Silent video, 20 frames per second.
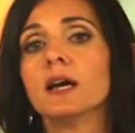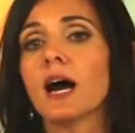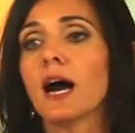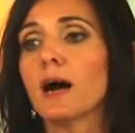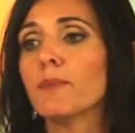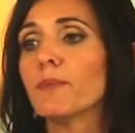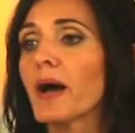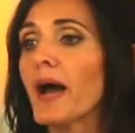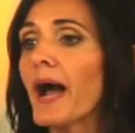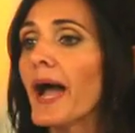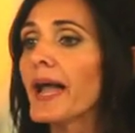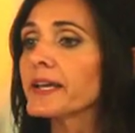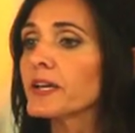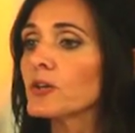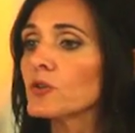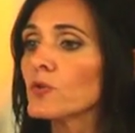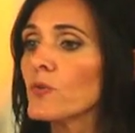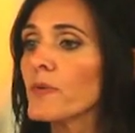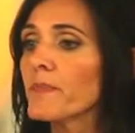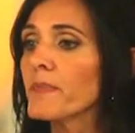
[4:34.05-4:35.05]
But I
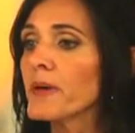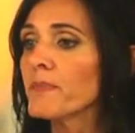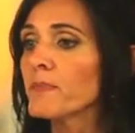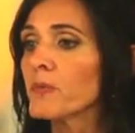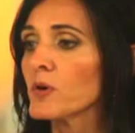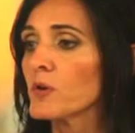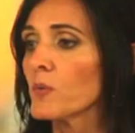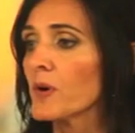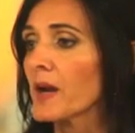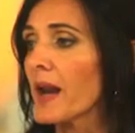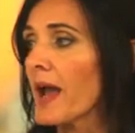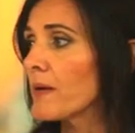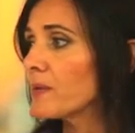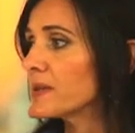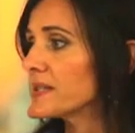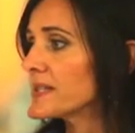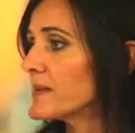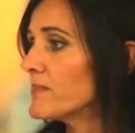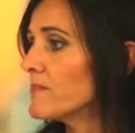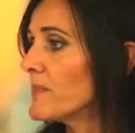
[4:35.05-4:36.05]
can remember when I
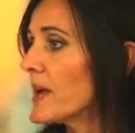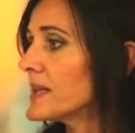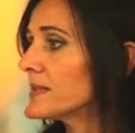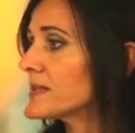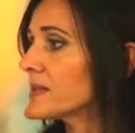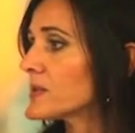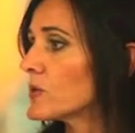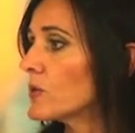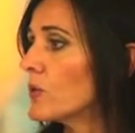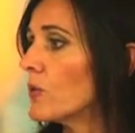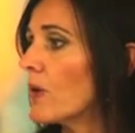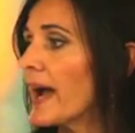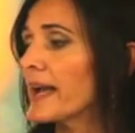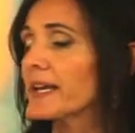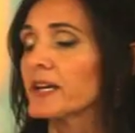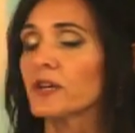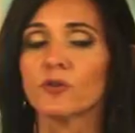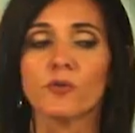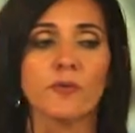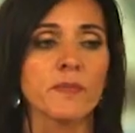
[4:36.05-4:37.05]
was in med school, I
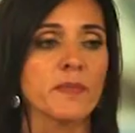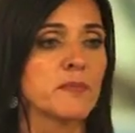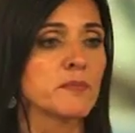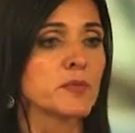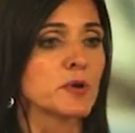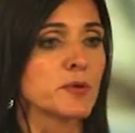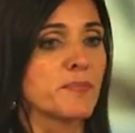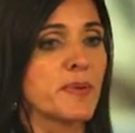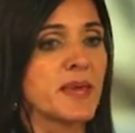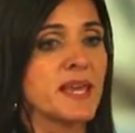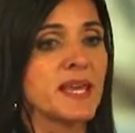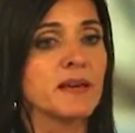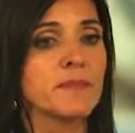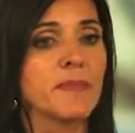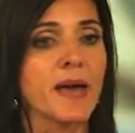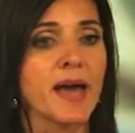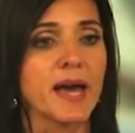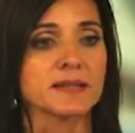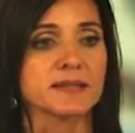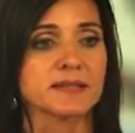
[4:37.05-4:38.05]
can remember
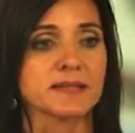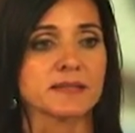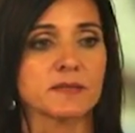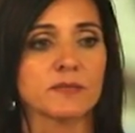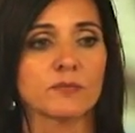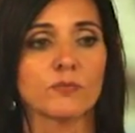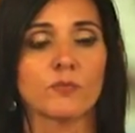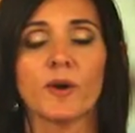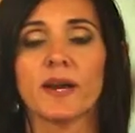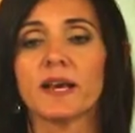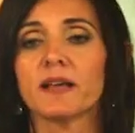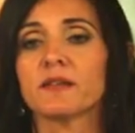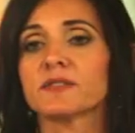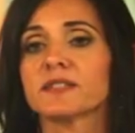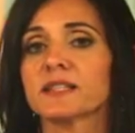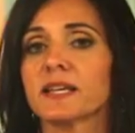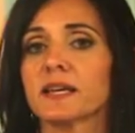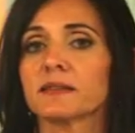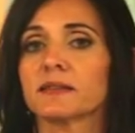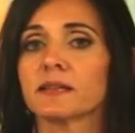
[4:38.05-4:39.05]
PMS when it
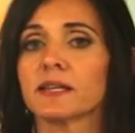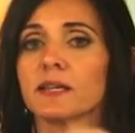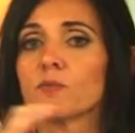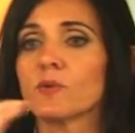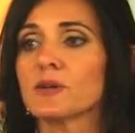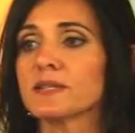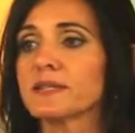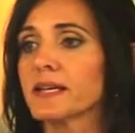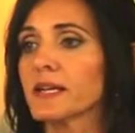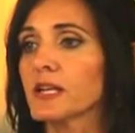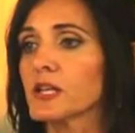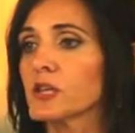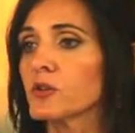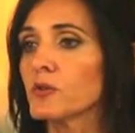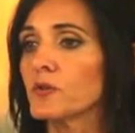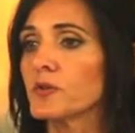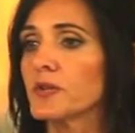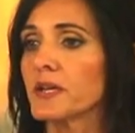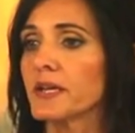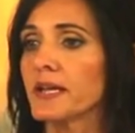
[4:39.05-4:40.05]
suddenly was
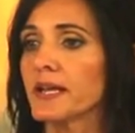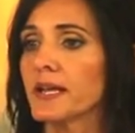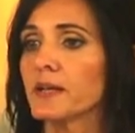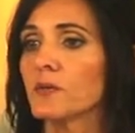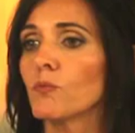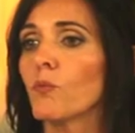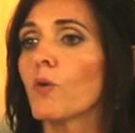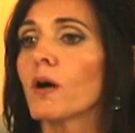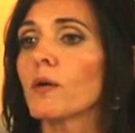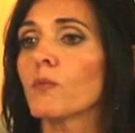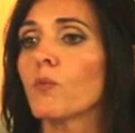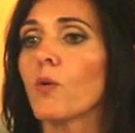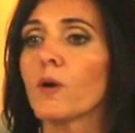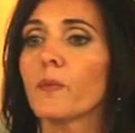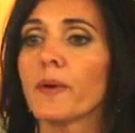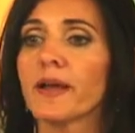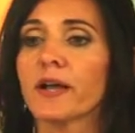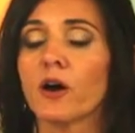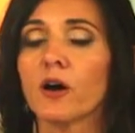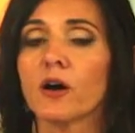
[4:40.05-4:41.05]
included in
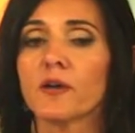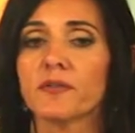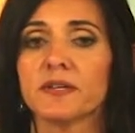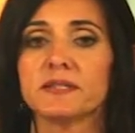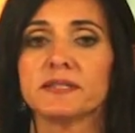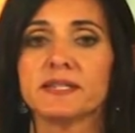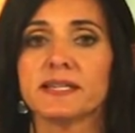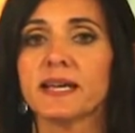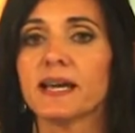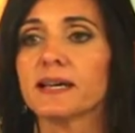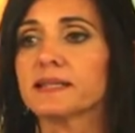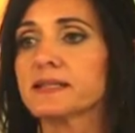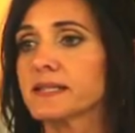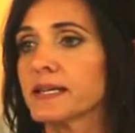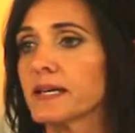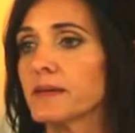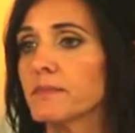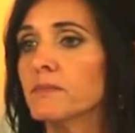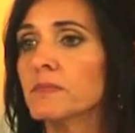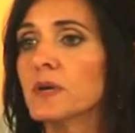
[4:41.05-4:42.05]
what we call the
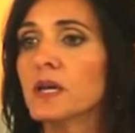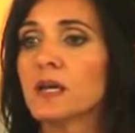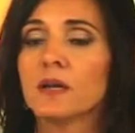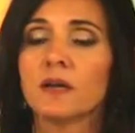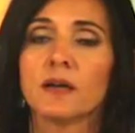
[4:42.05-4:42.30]
DSM.